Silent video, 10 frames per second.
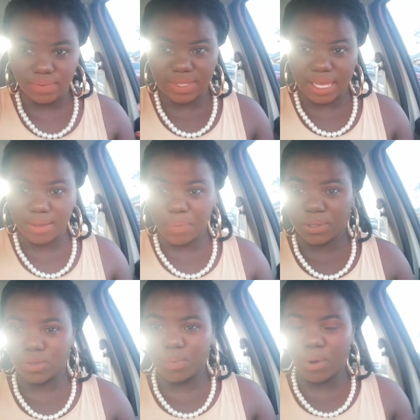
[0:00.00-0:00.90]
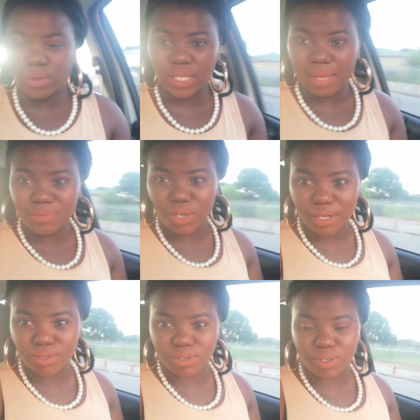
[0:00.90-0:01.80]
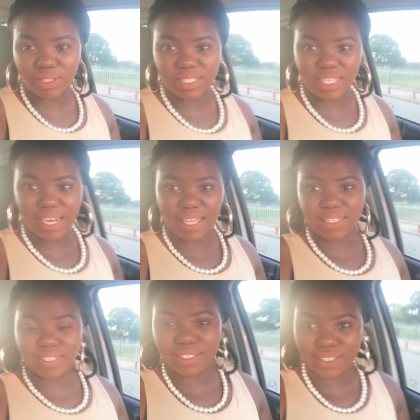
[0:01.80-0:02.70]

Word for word: they postponed. I'm trying to dodge the light.